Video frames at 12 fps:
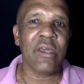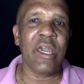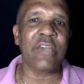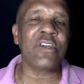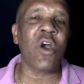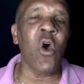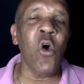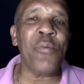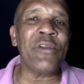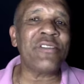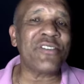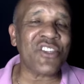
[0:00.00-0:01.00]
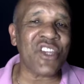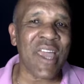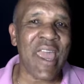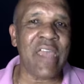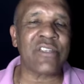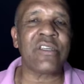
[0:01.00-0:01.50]
Is it open to
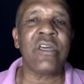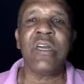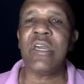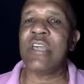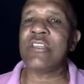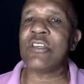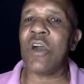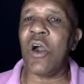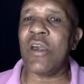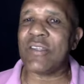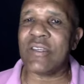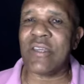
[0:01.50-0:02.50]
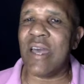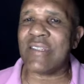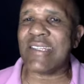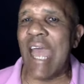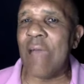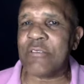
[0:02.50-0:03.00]
change? Is it
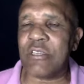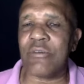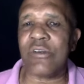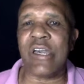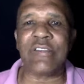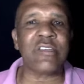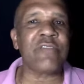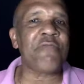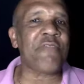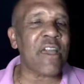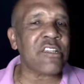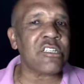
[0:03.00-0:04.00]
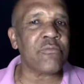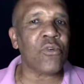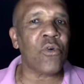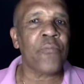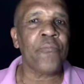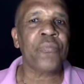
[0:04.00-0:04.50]
adaptable? Is it flexible?